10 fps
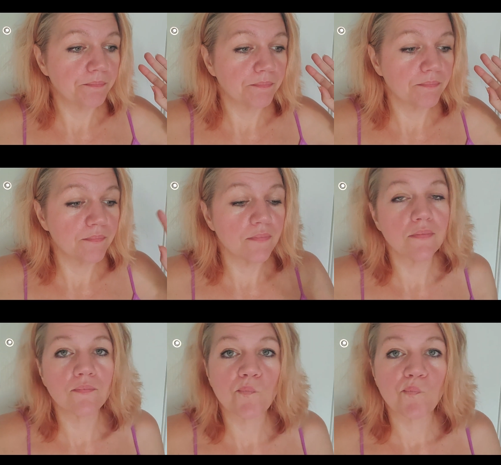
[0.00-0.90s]

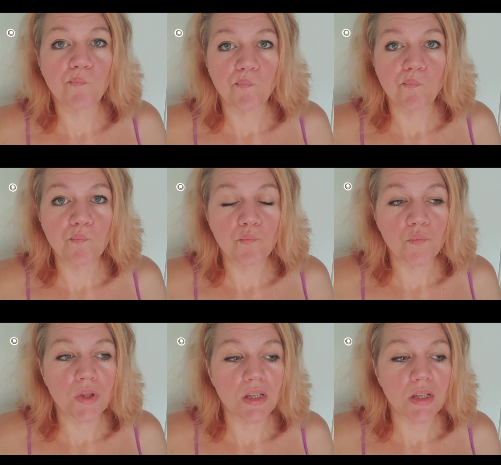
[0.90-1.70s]
No one is speaking in this clip.